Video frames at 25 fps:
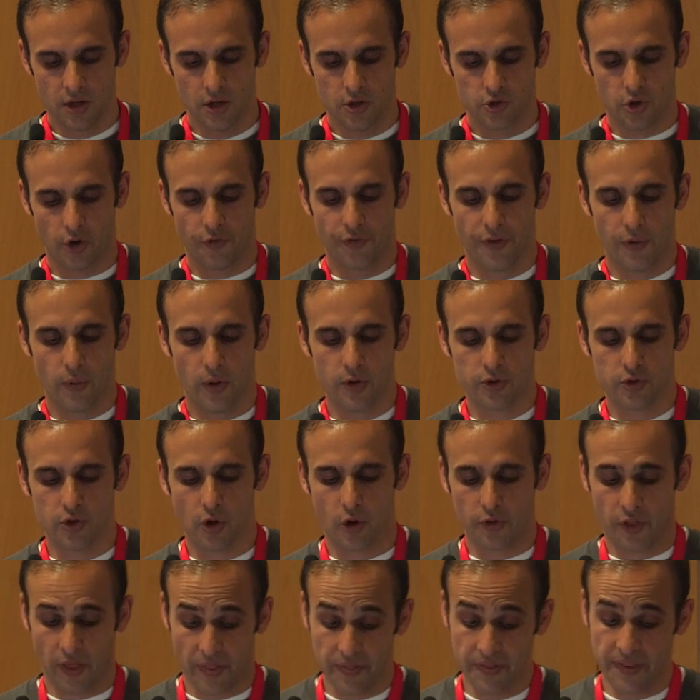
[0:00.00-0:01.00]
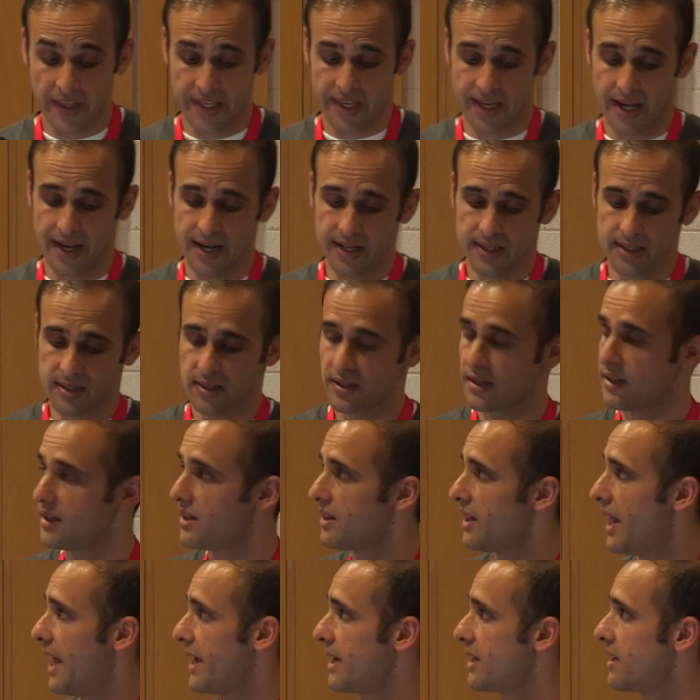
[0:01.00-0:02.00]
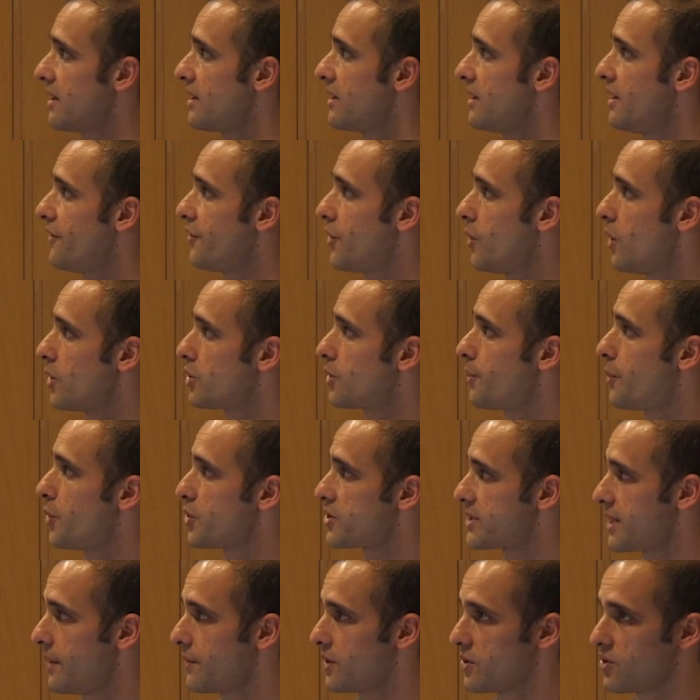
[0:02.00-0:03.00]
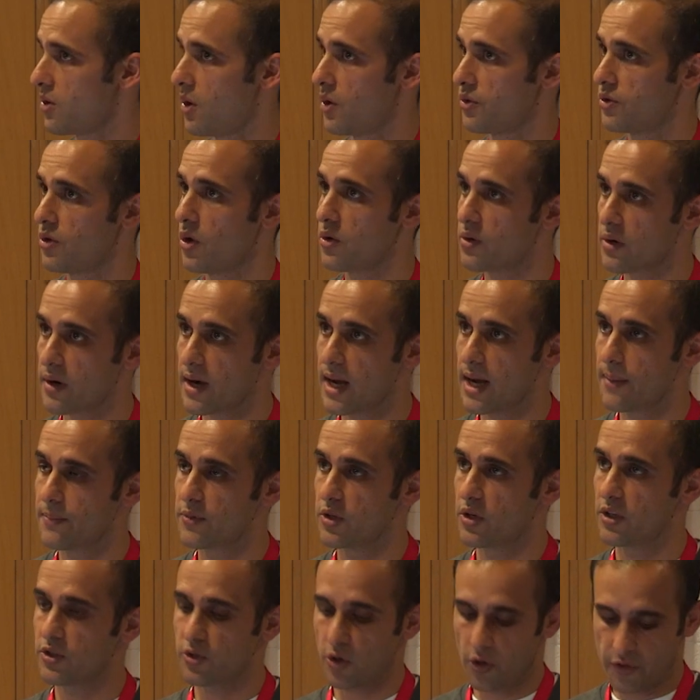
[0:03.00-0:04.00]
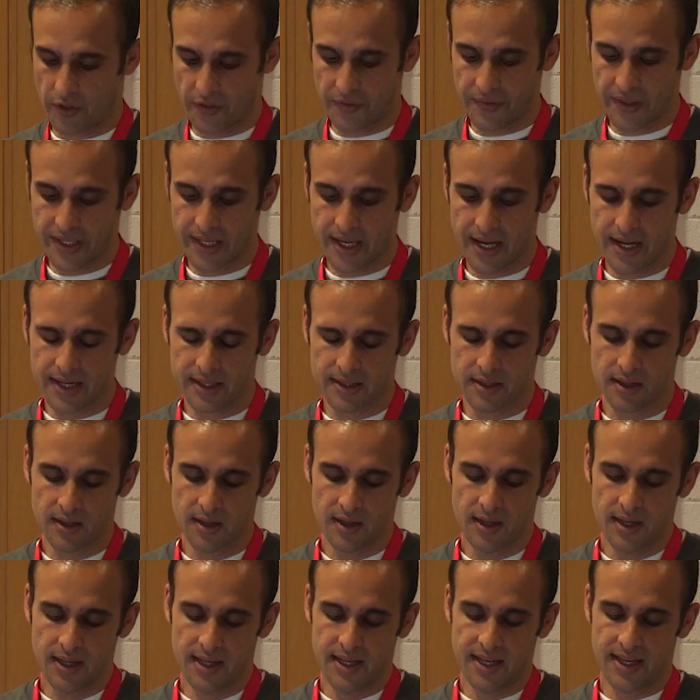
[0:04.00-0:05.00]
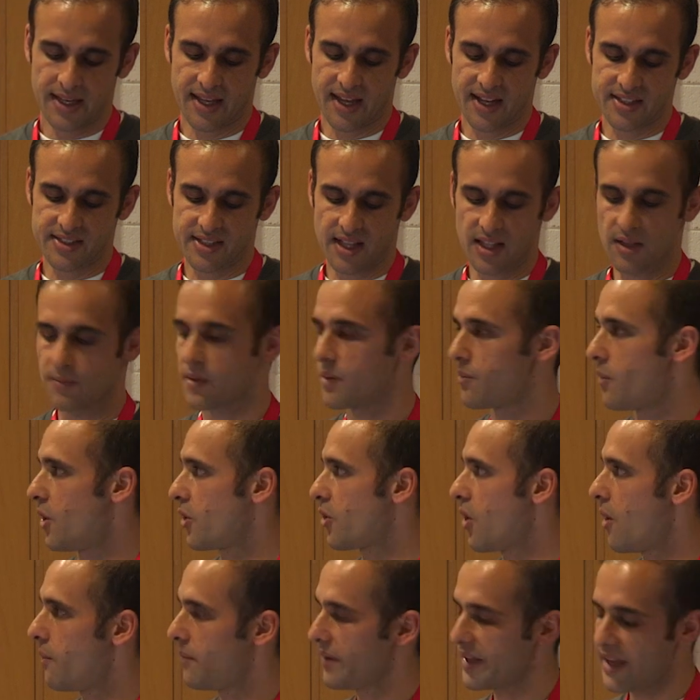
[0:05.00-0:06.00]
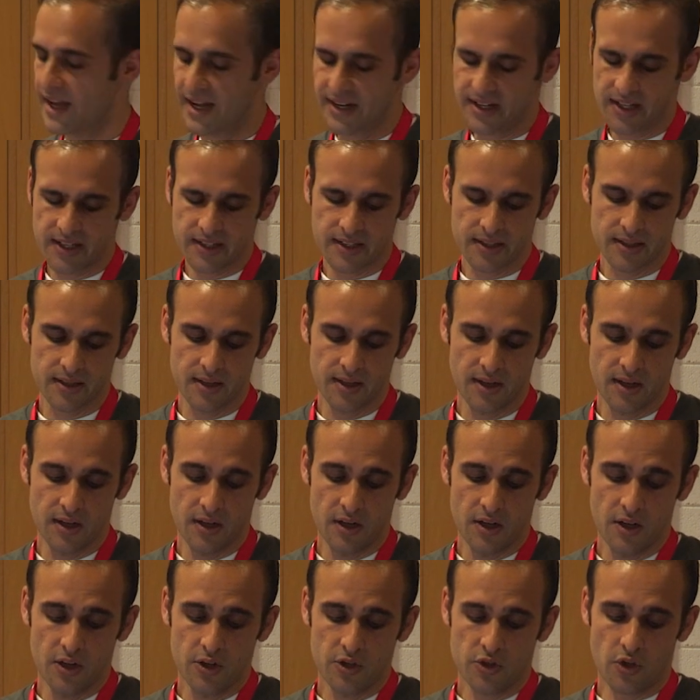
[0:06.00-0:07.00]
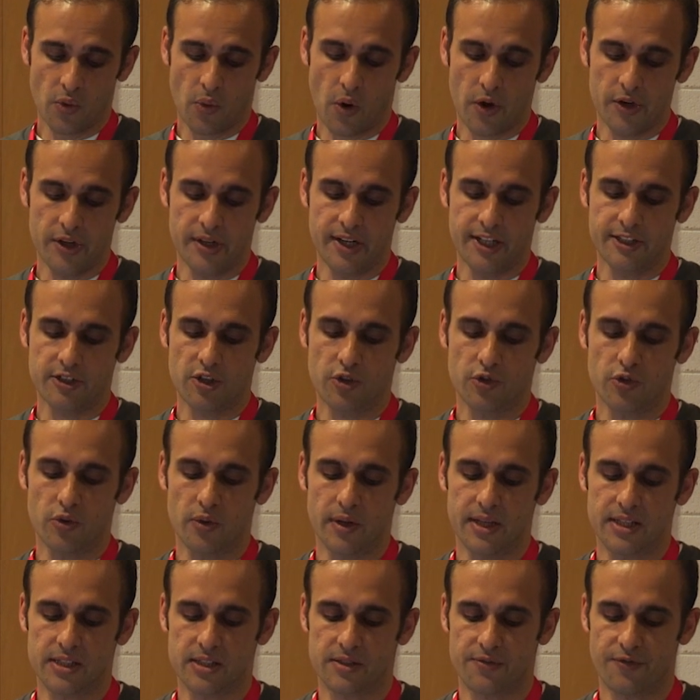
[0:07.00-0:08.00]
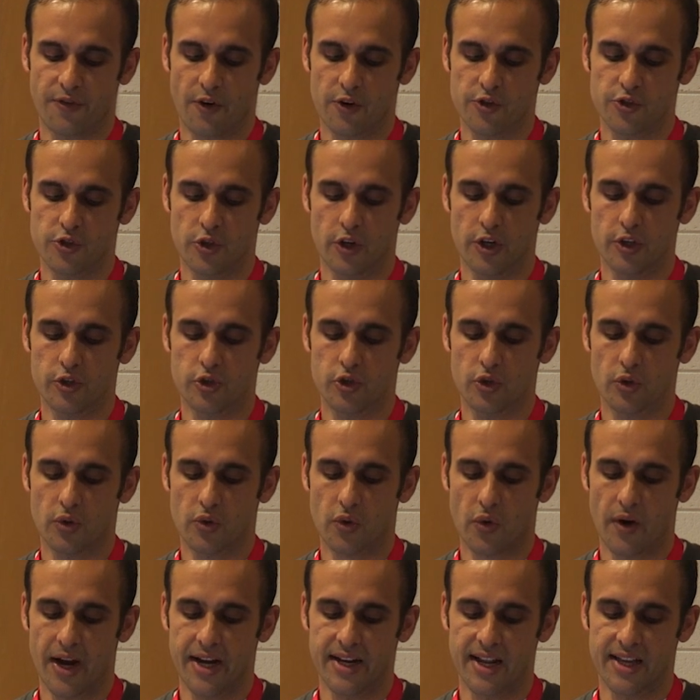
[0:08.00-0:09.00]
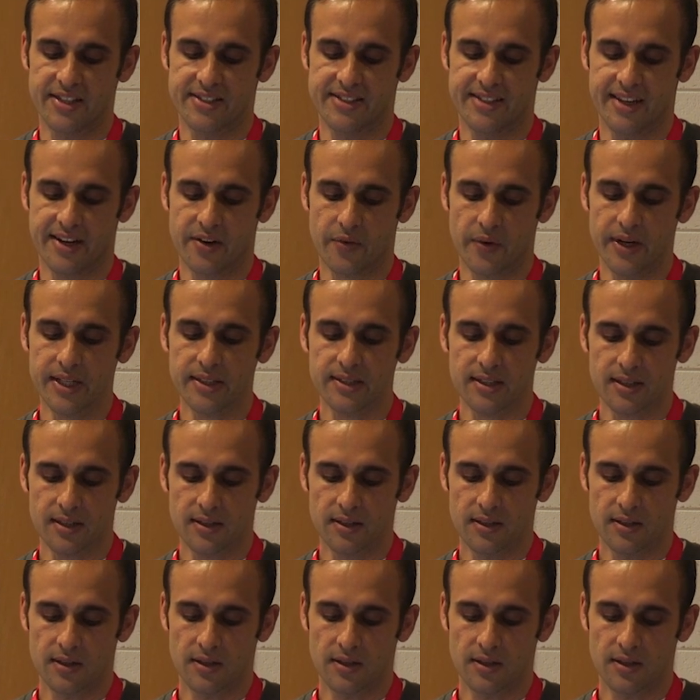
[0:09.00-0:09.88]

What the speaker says: So if you want to authenticate, like if you want to put something on Docker Hub, you need to authenticate. It gets a little bit more complicated. So what you need to do is, first you need to create a secret.